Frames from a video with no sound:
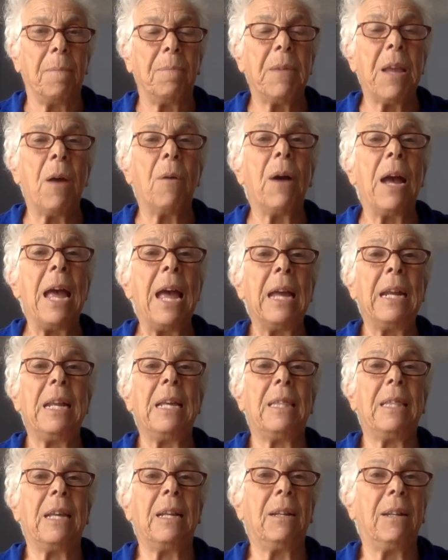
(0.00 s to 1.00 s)
Now,
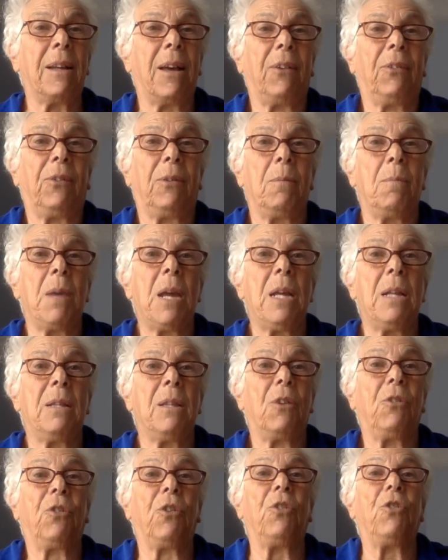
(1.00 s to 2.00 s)
anything doesn't mean
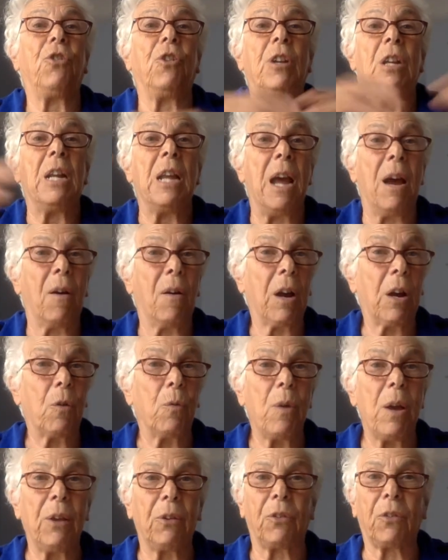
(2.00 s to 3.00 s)
there's a generic
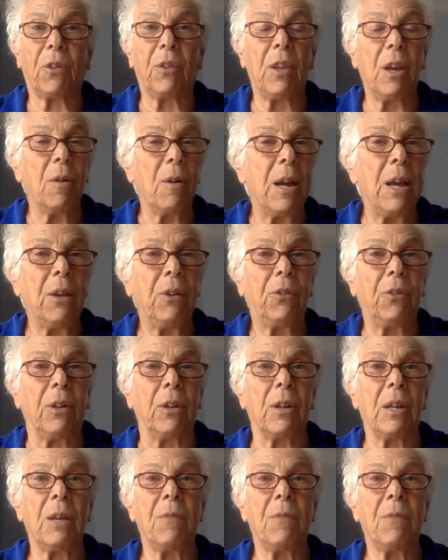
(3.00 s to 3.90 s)
risk. There isn't.